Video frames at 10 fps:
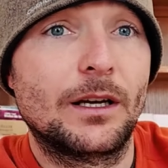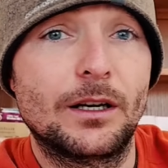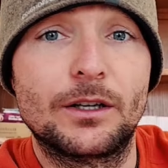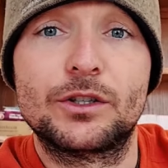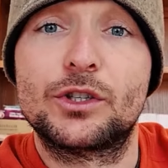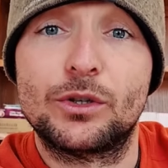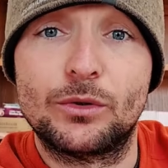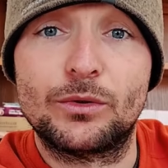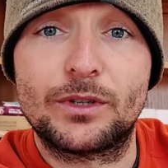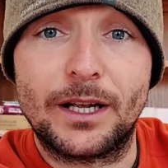uh,
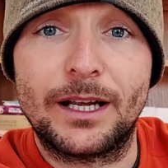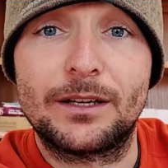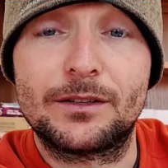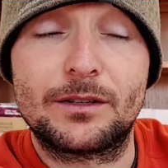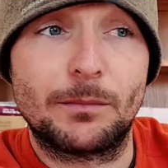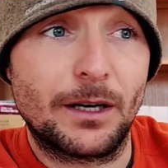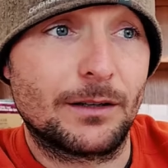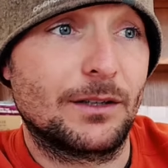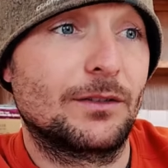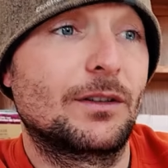Jews and
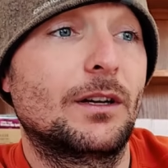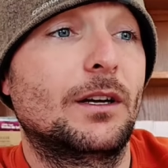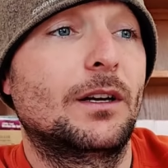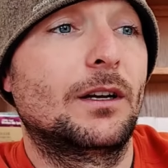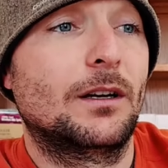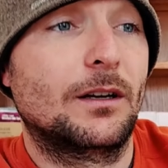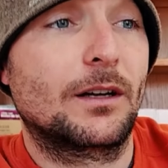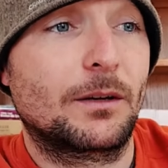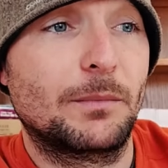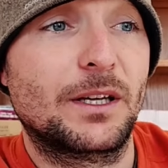Samaritans uh,
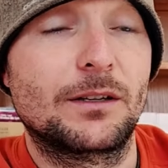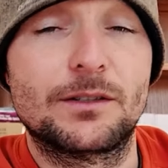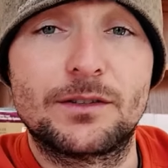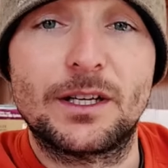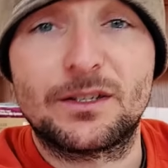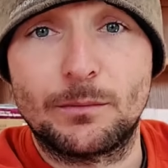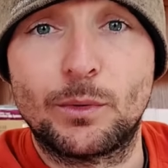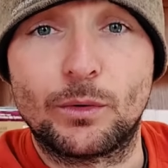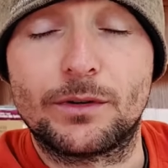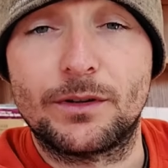because that's
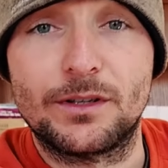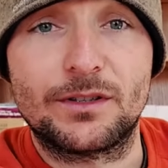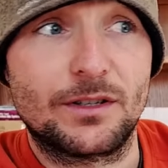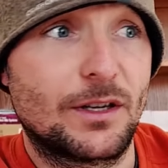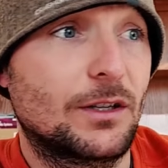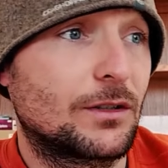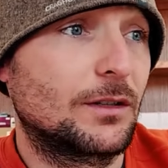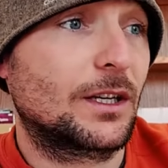important to this discussion.